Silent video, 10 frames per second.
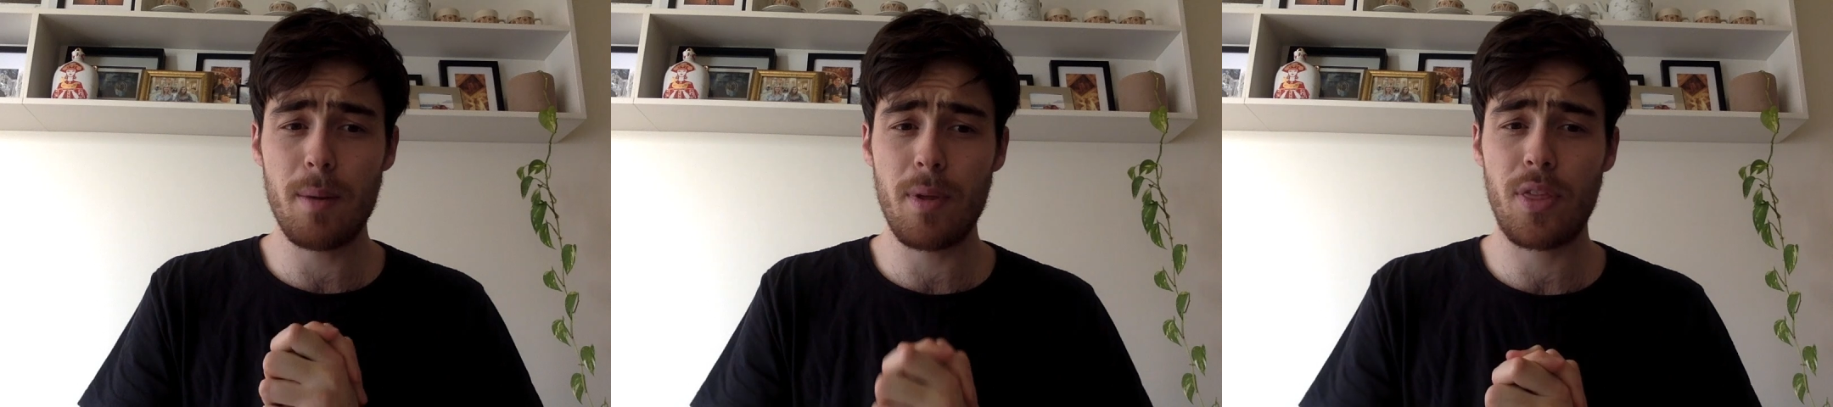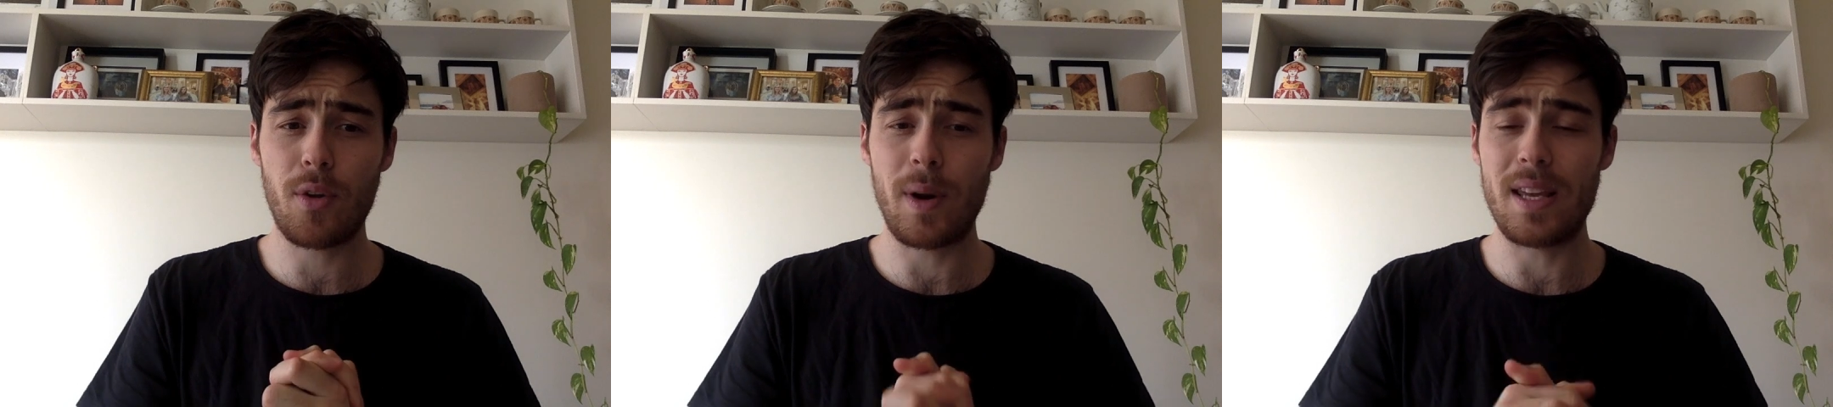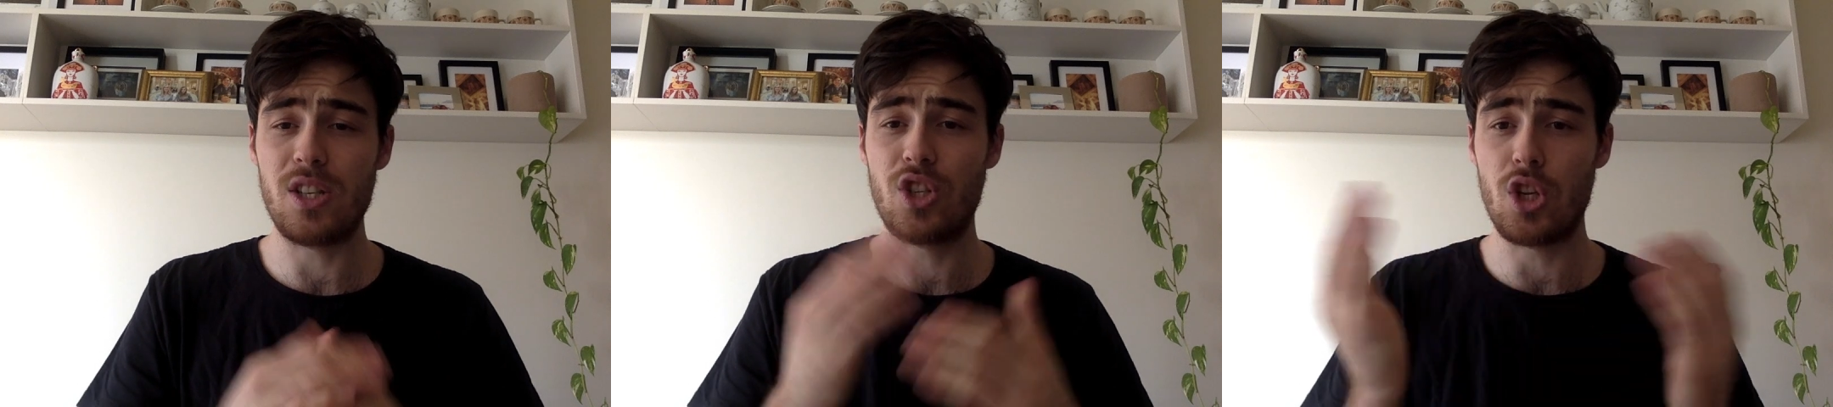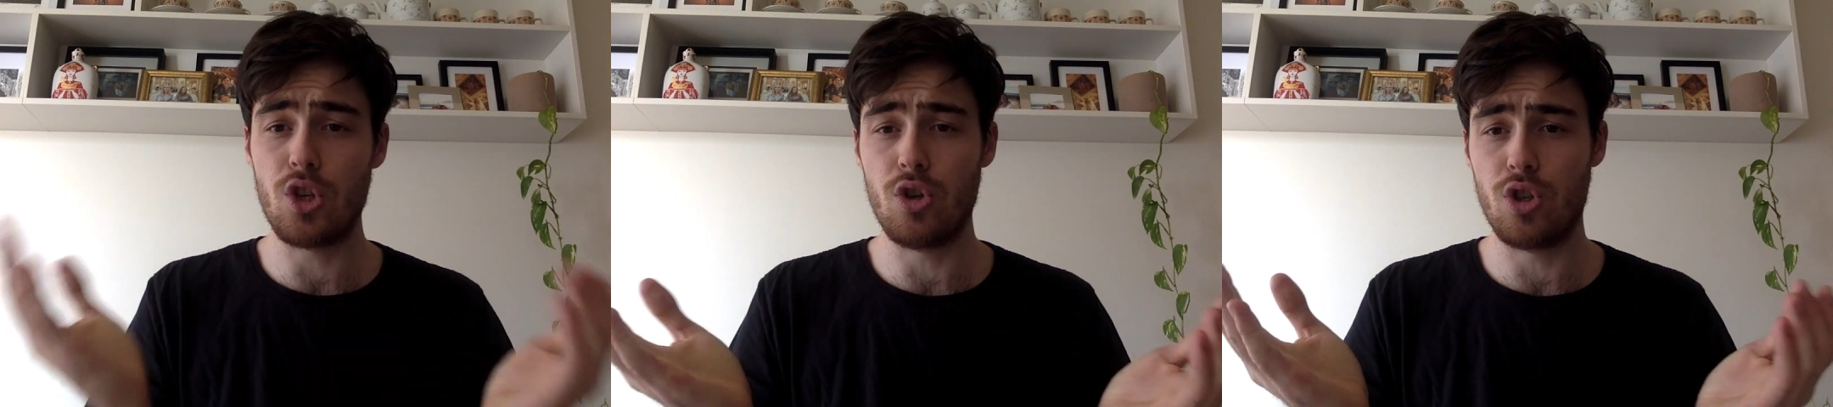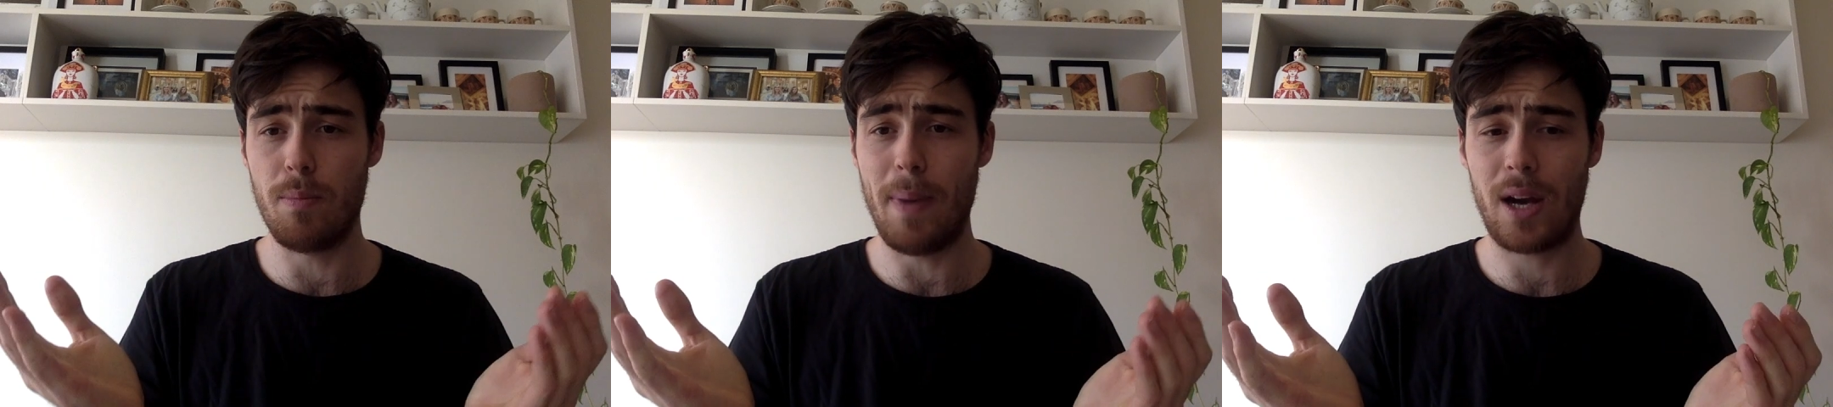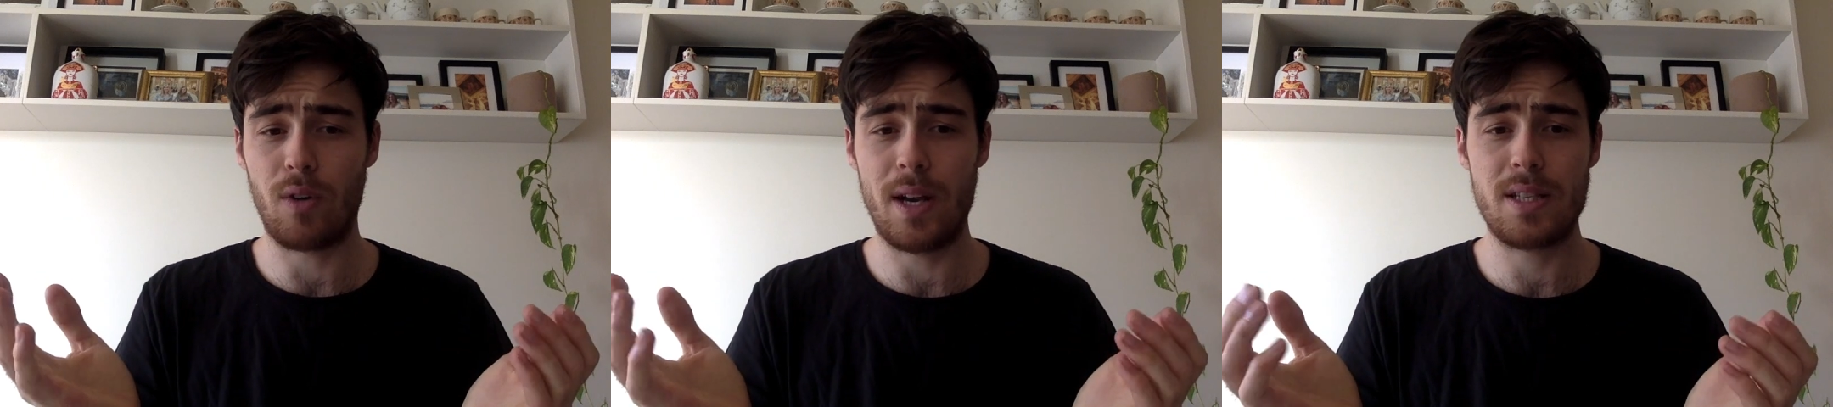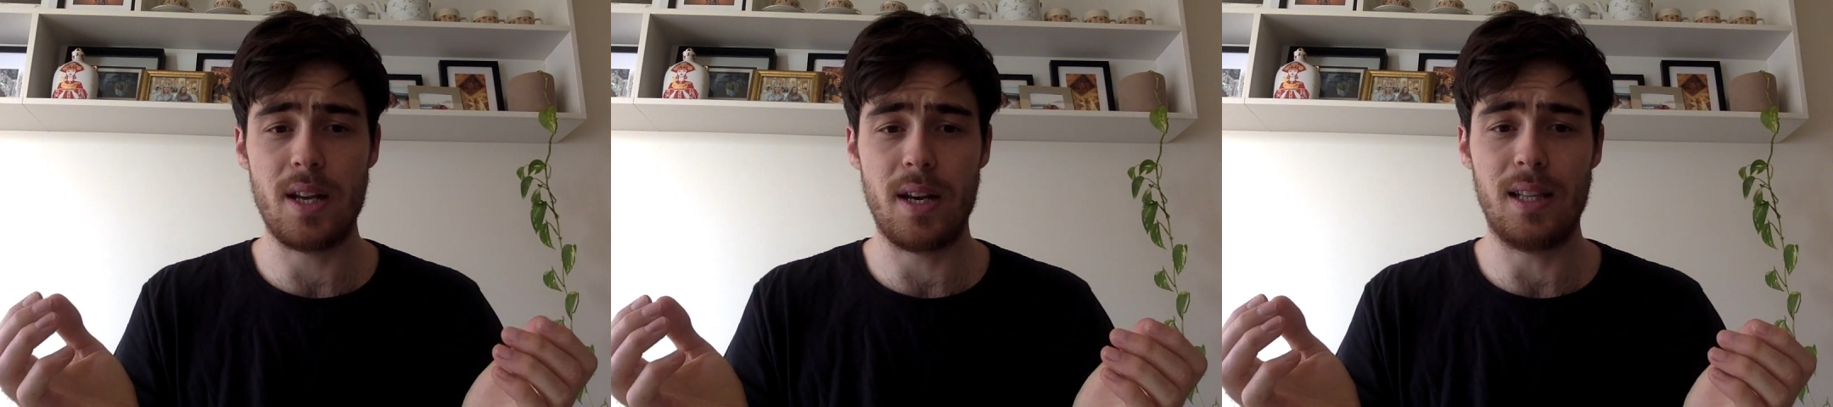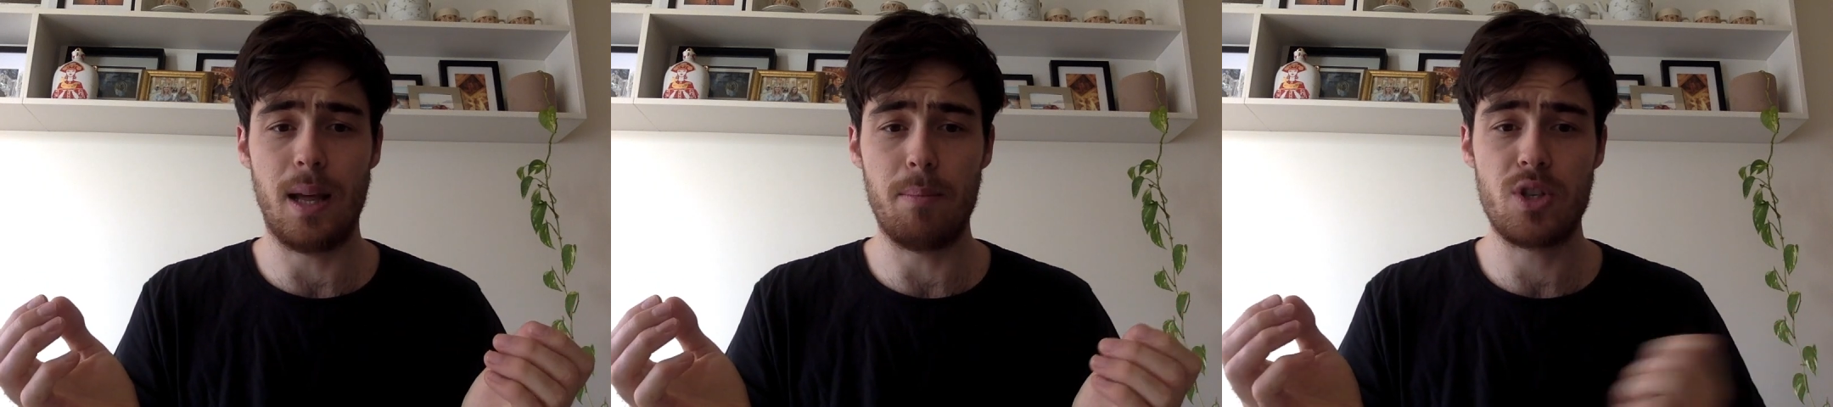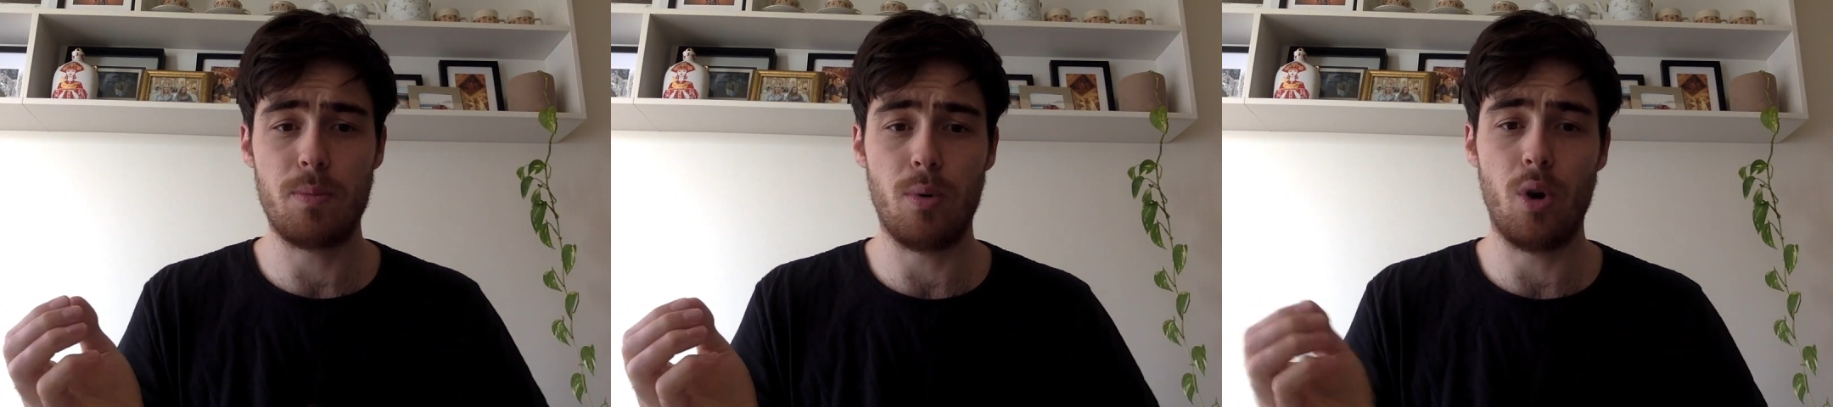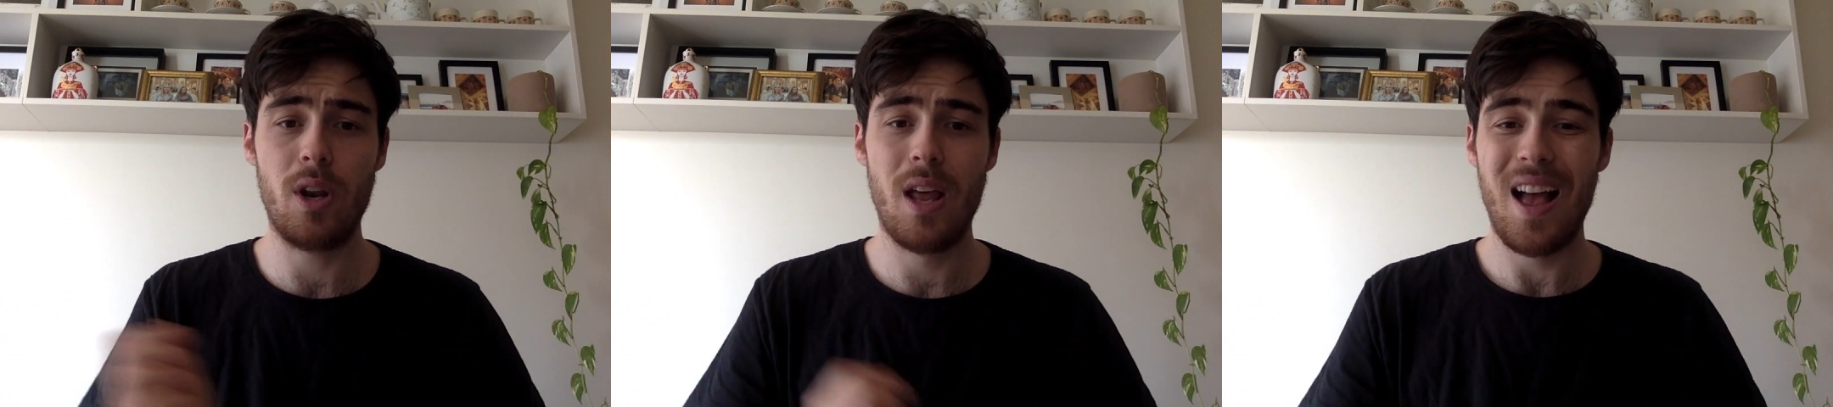number three is to use your backrest and your lumbar support.